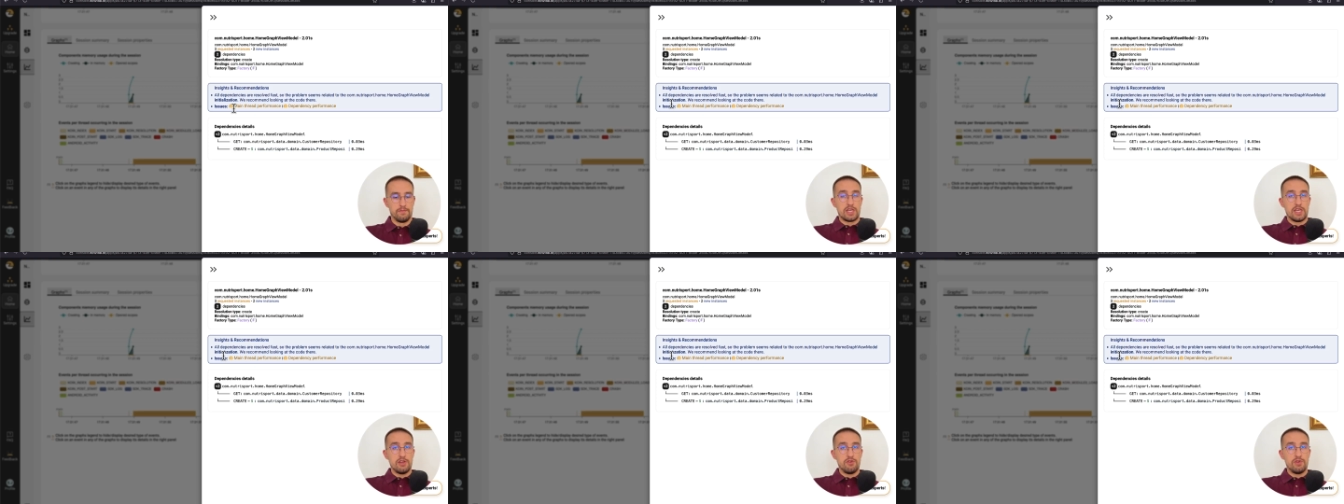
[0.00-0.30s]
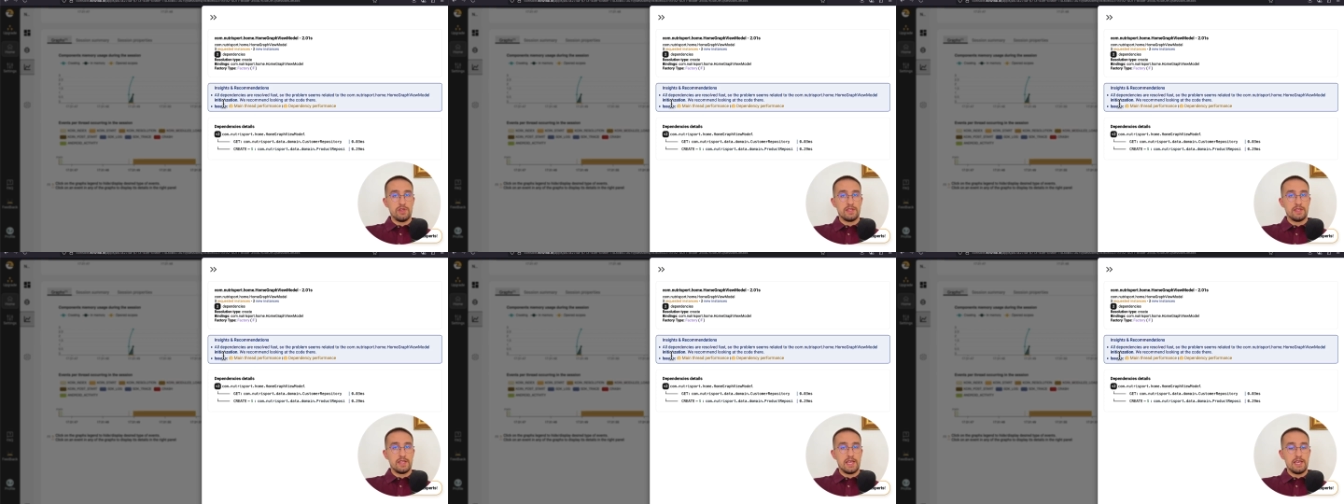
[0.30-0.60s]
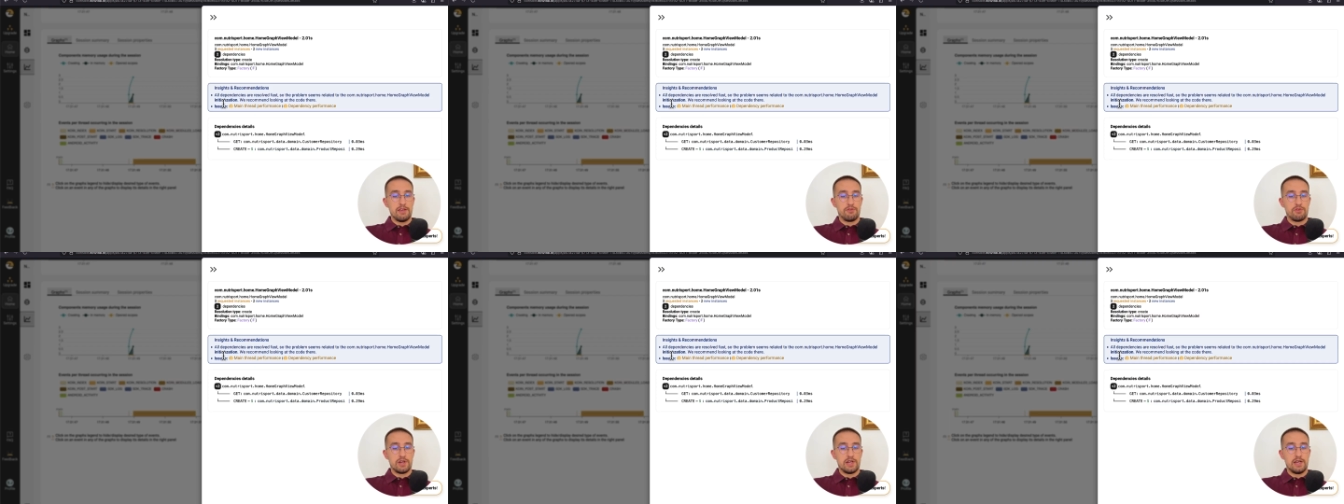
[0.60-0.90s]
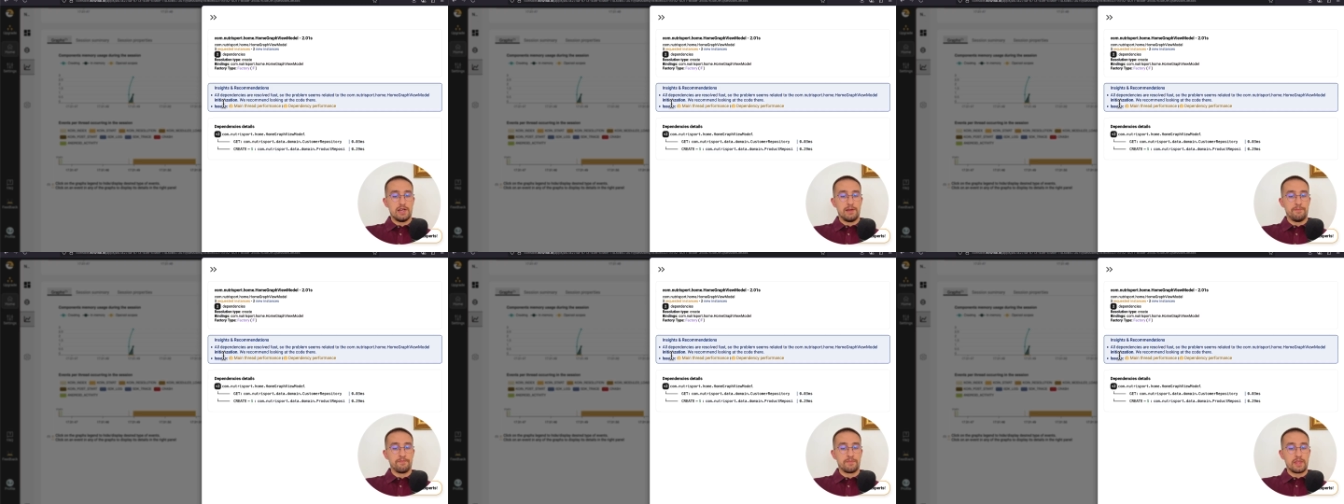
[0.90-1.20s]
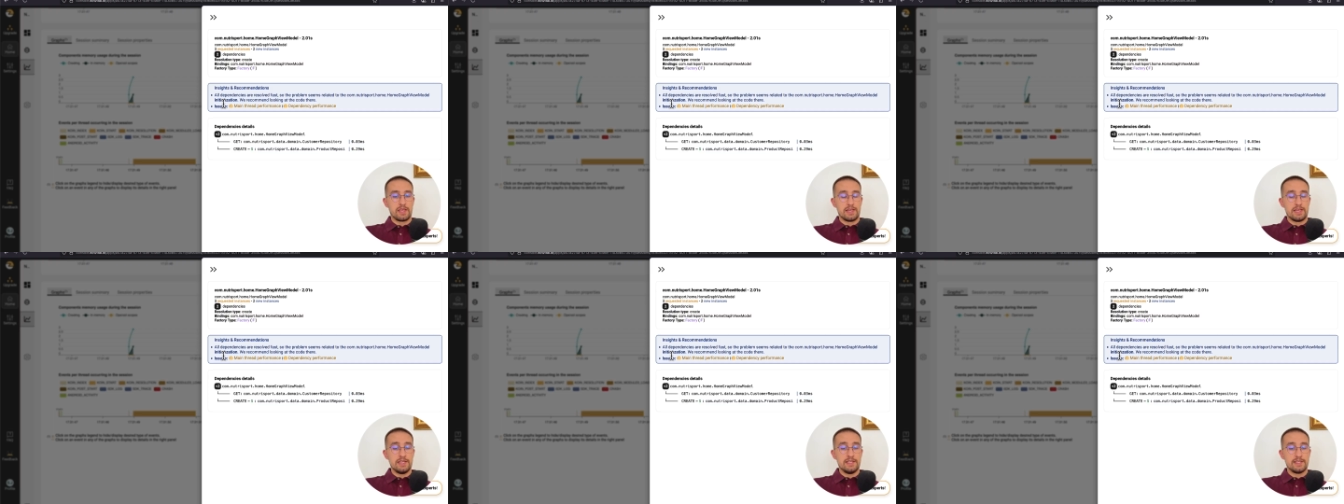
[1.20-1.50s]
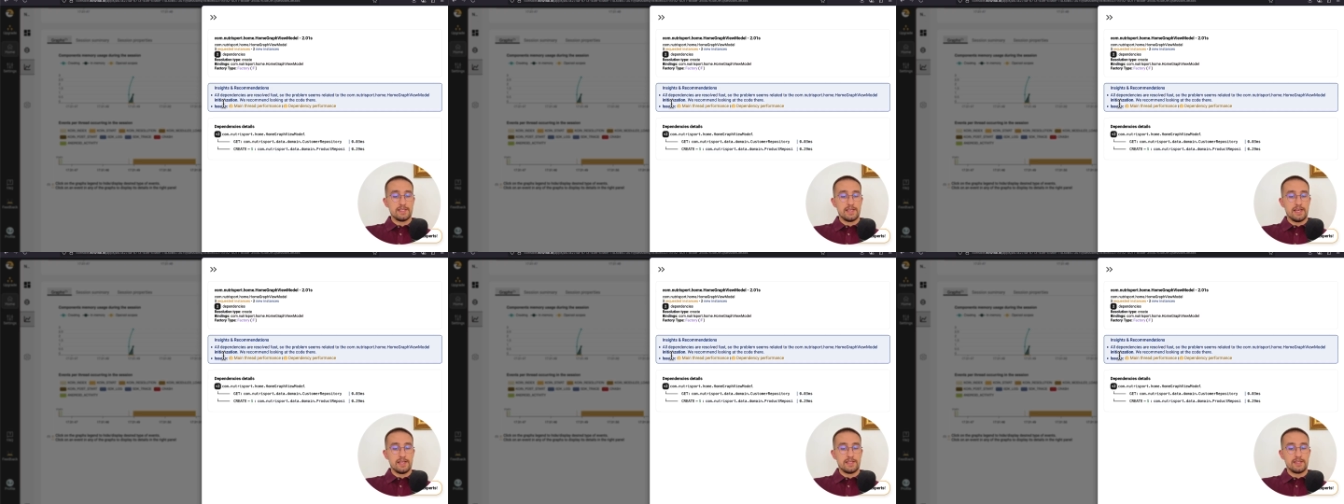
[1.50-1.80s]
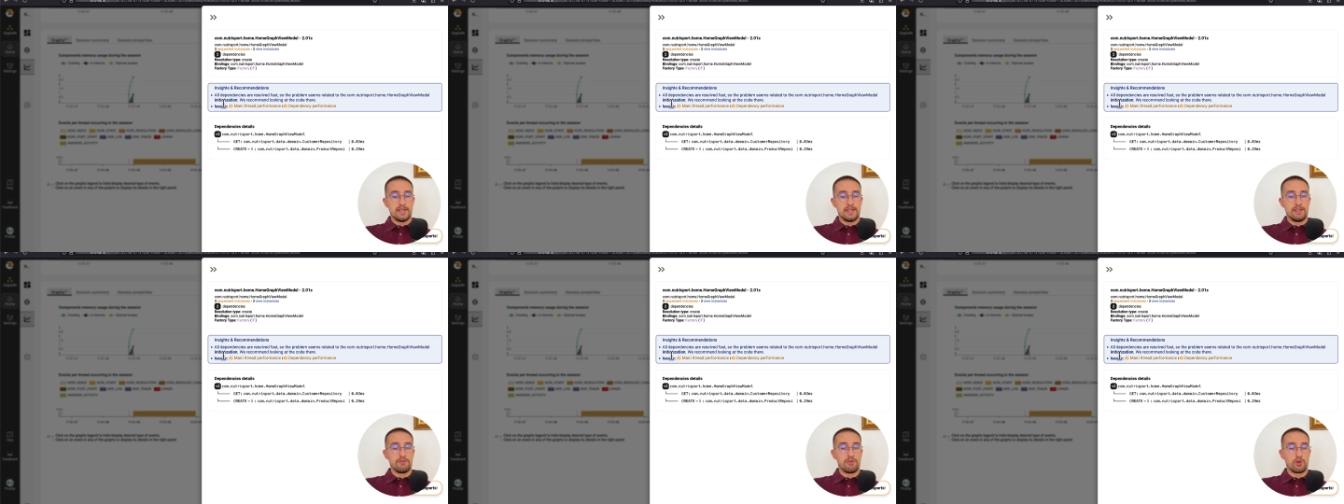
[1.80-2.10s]
Here in their insights
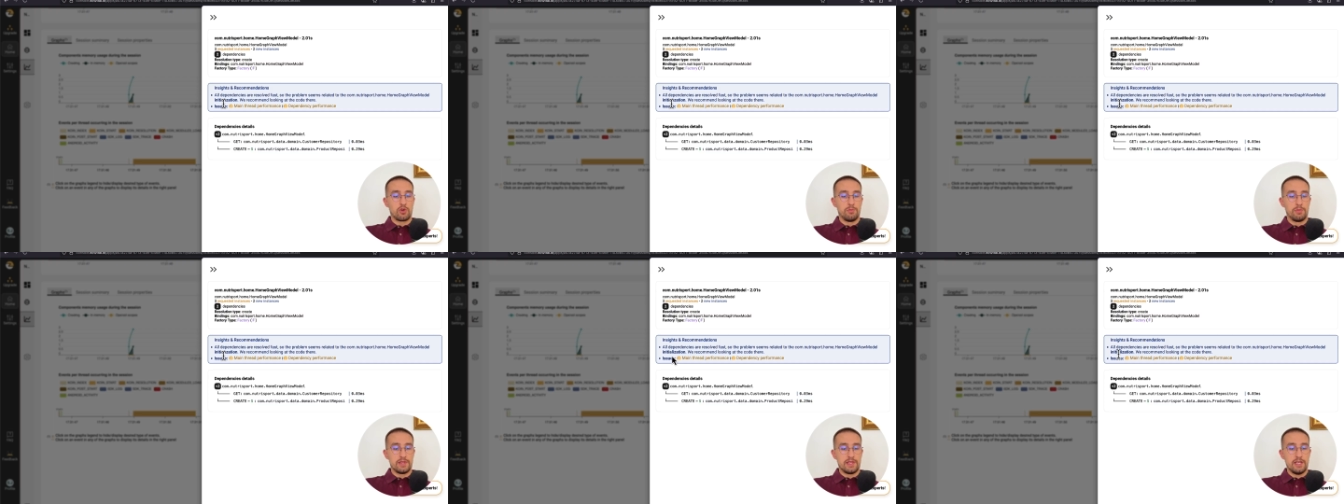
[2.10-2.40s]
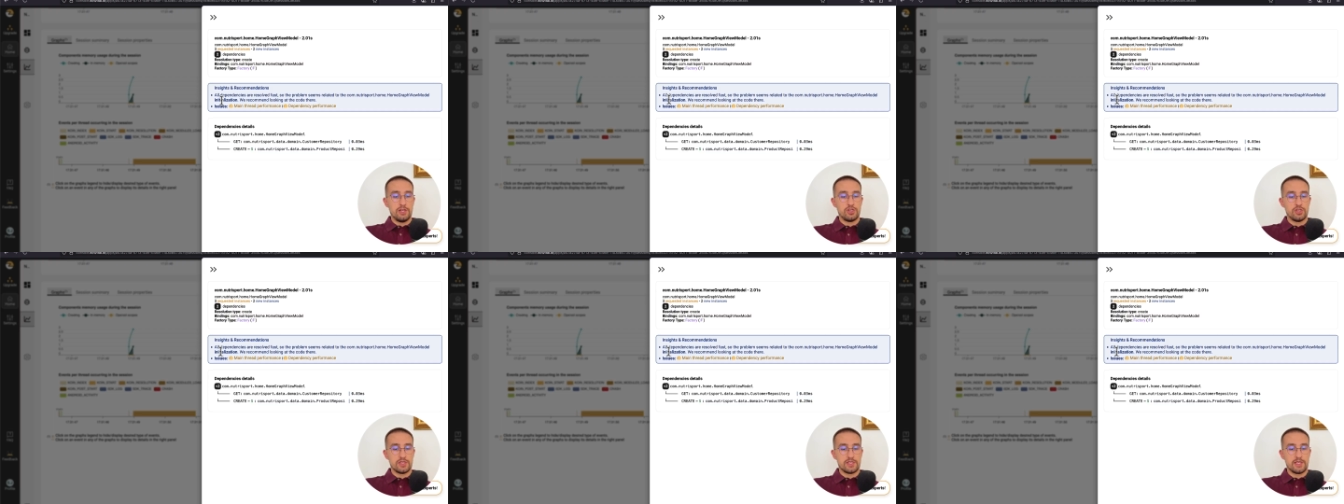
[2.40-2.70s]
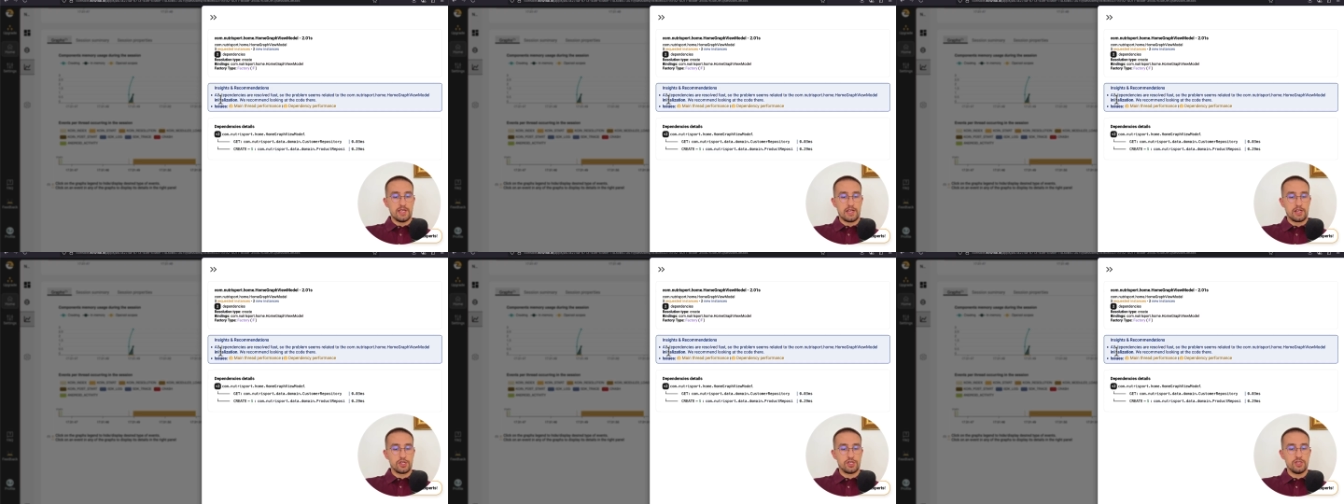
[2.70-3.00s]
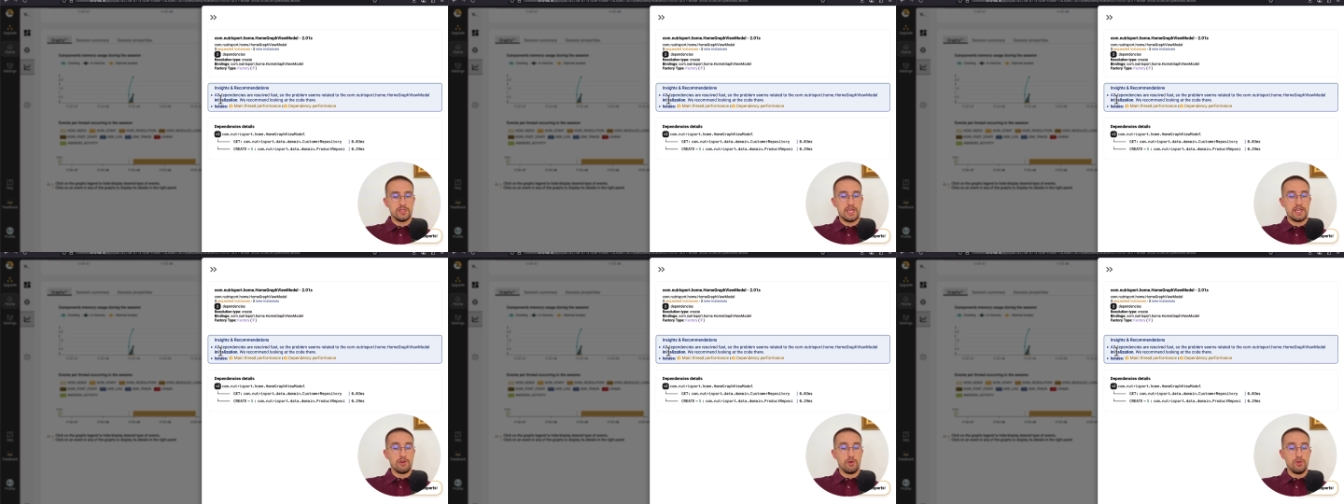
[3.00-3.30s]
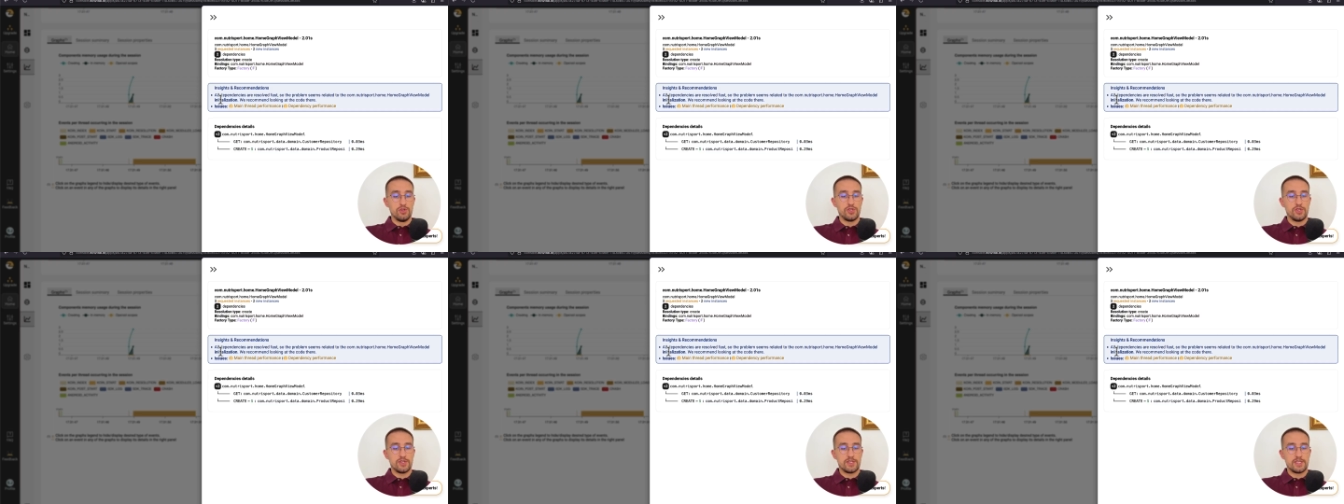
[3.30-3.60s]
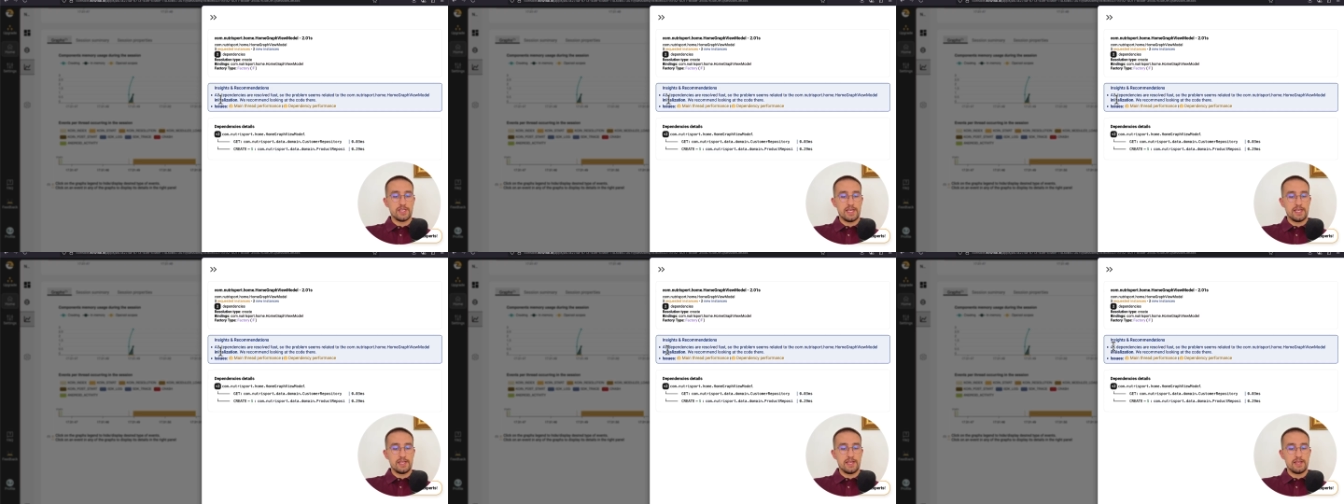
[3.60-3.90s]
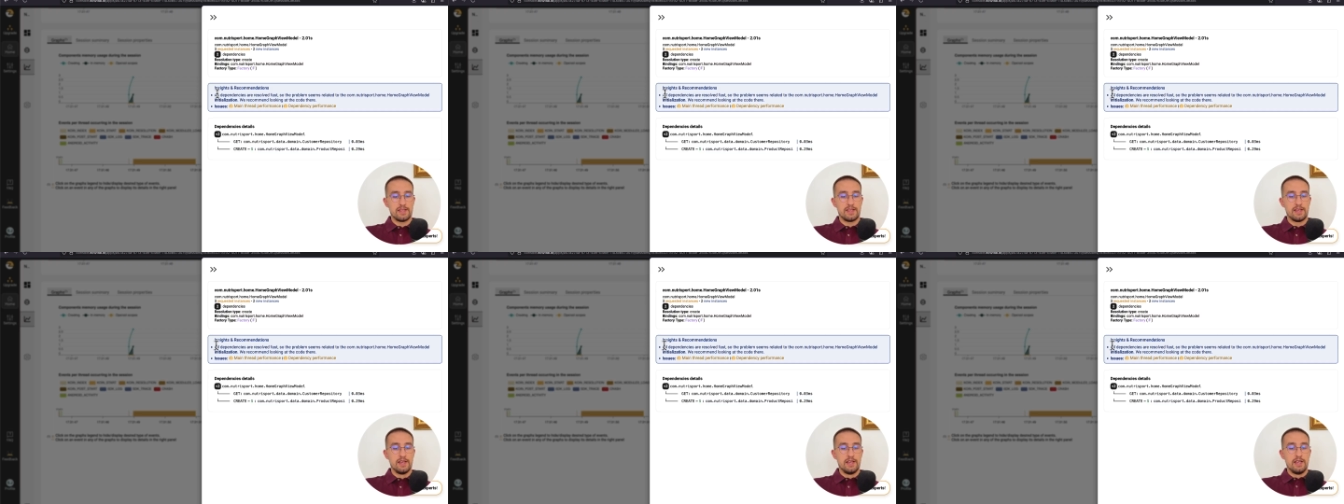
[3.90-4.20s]
and recommendation section, they also say
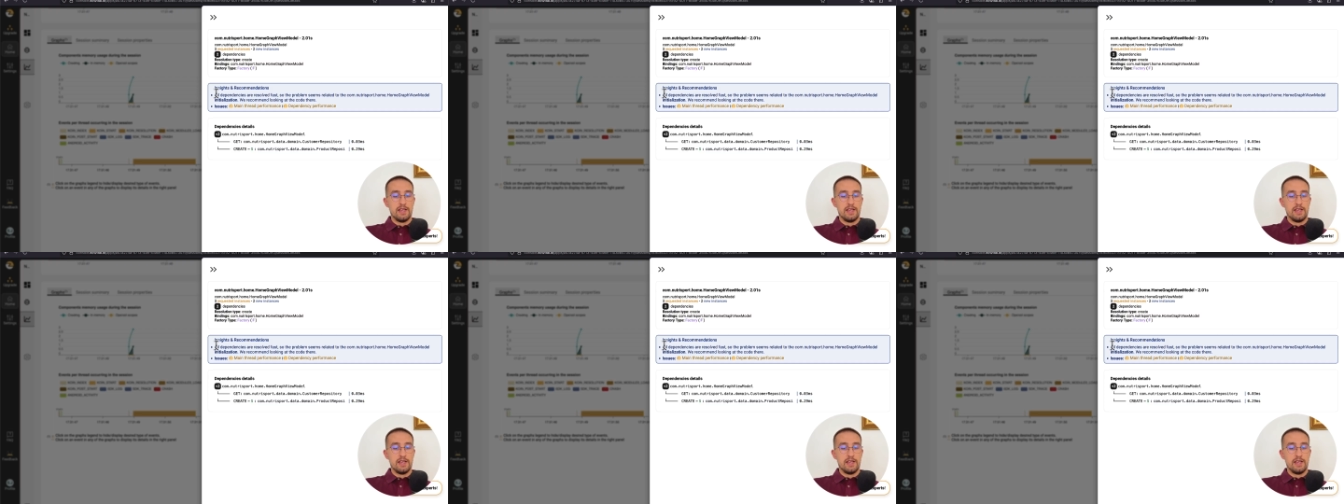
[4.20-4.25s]
that